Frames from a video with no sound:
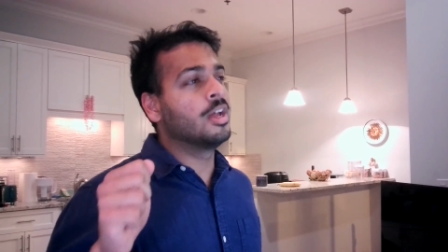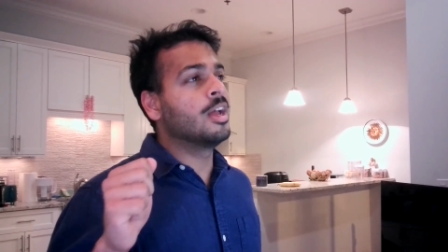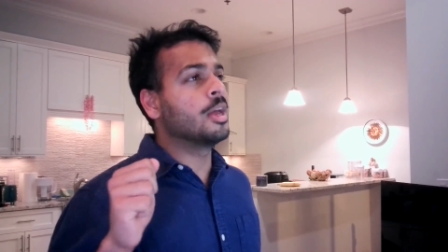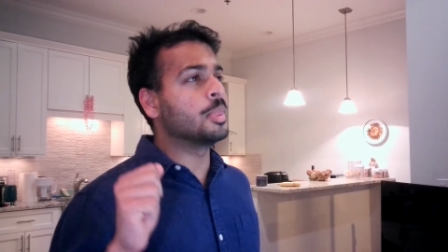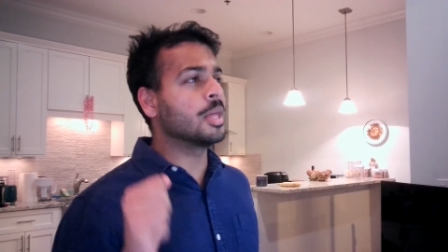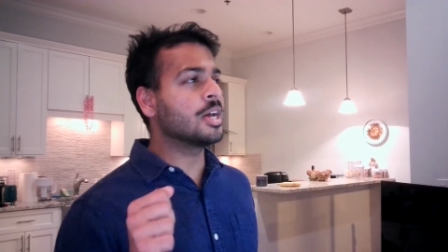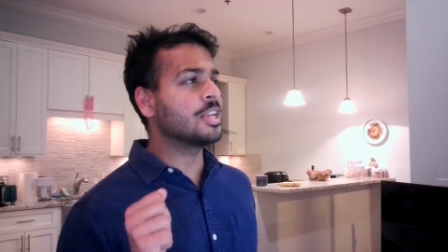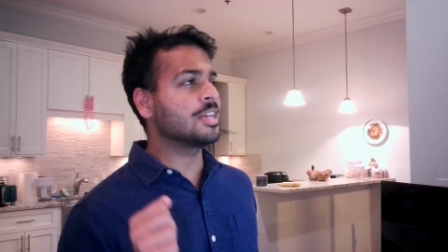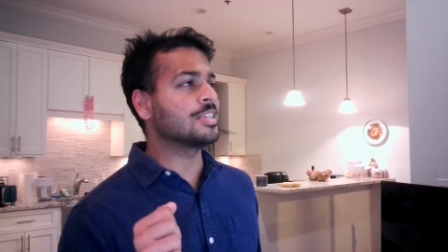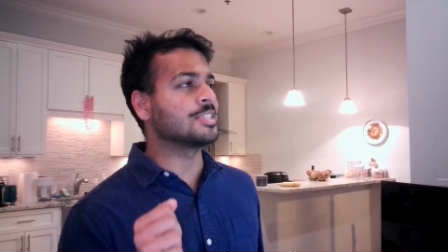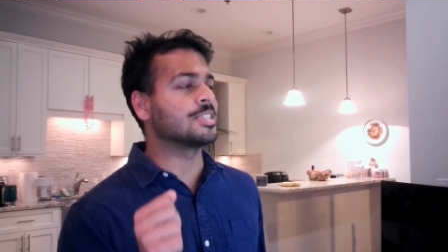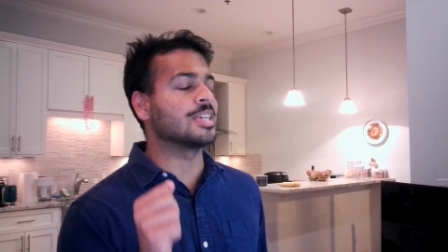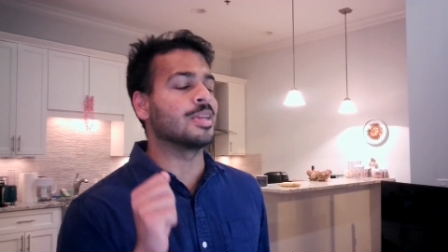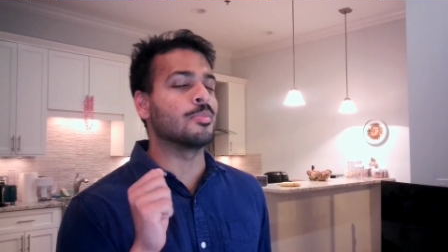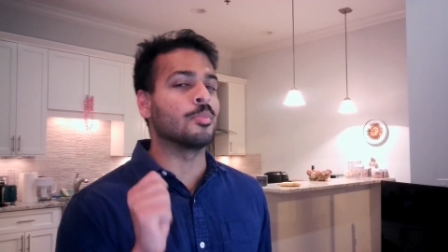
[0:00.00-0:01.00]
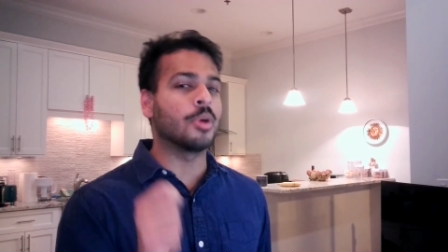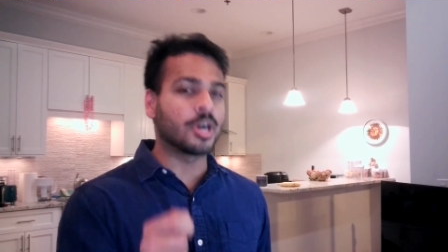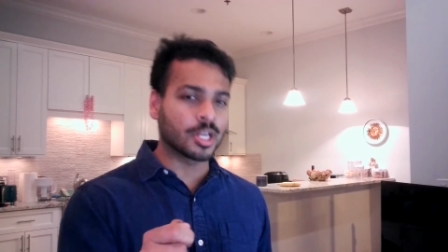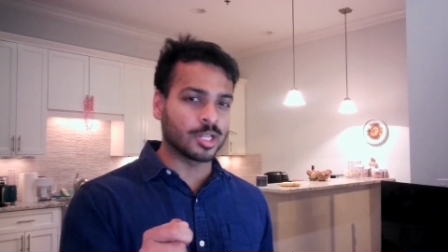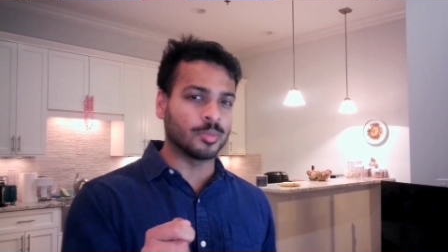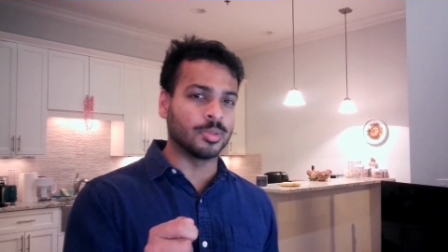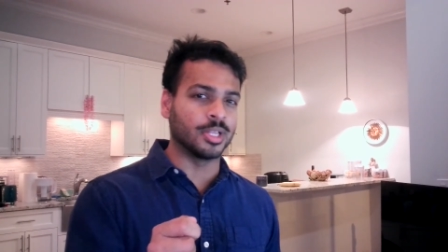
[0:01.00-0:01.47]
and that is a
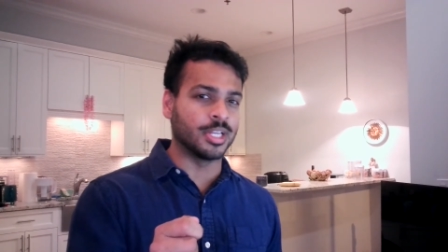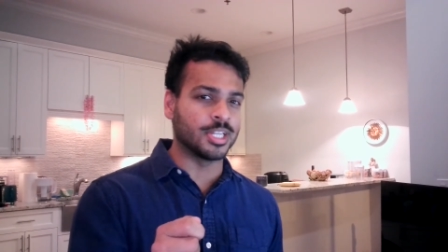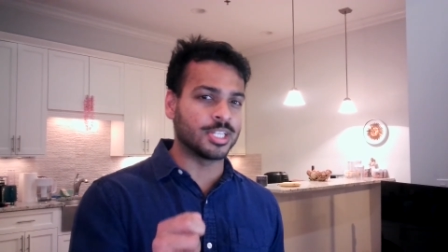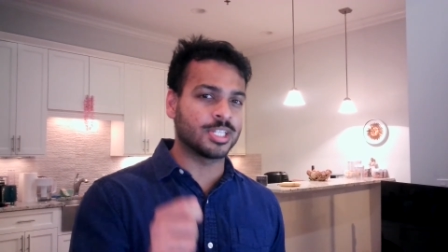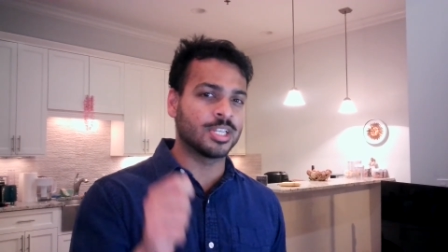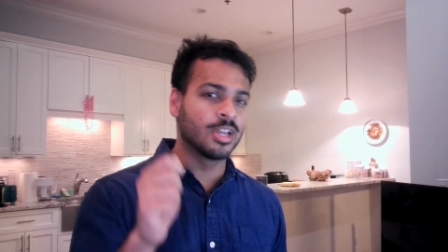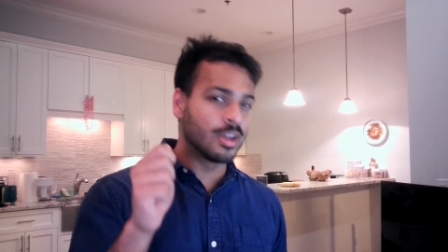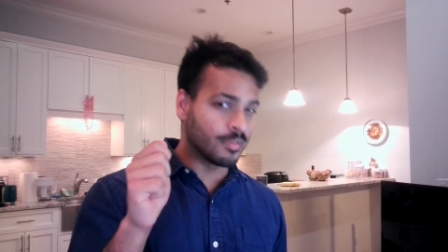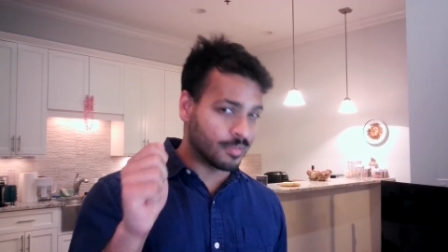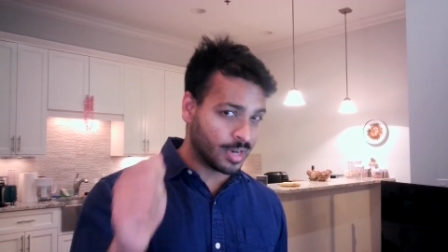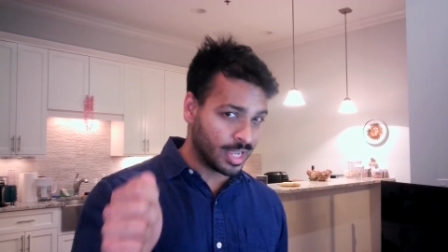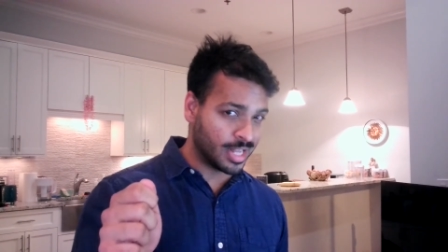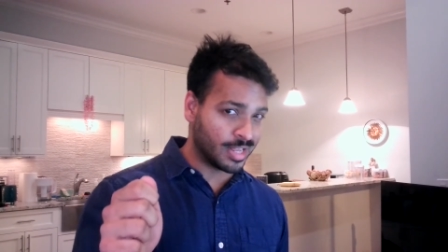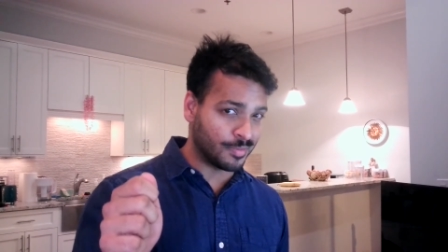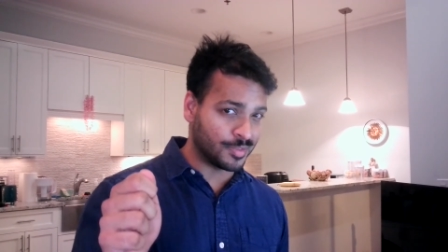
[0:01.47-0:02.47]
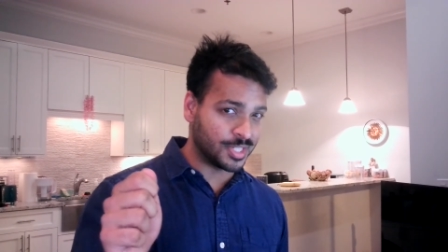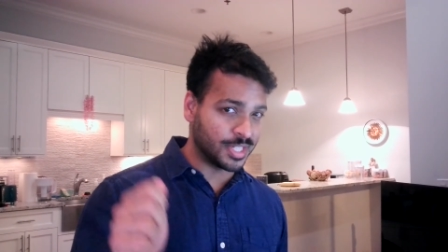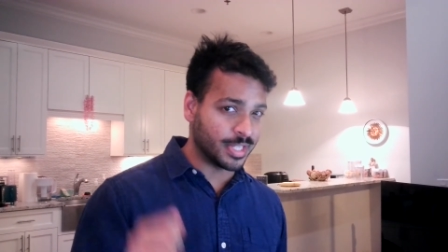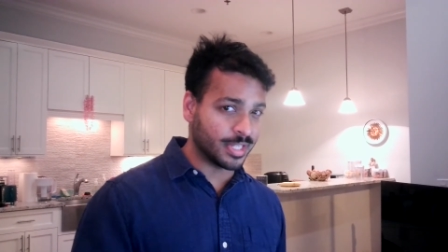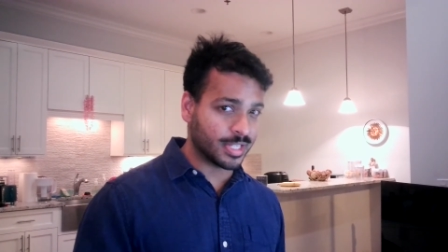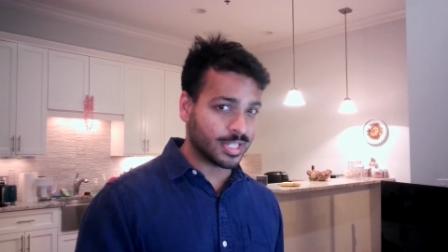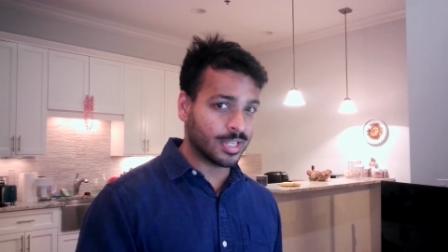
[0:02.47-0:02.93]
marketplace for
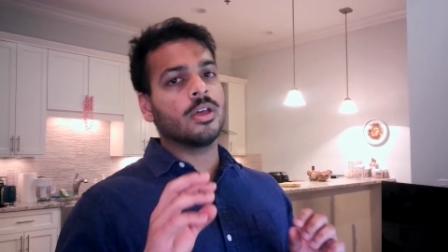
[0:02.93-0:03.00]
NFTs.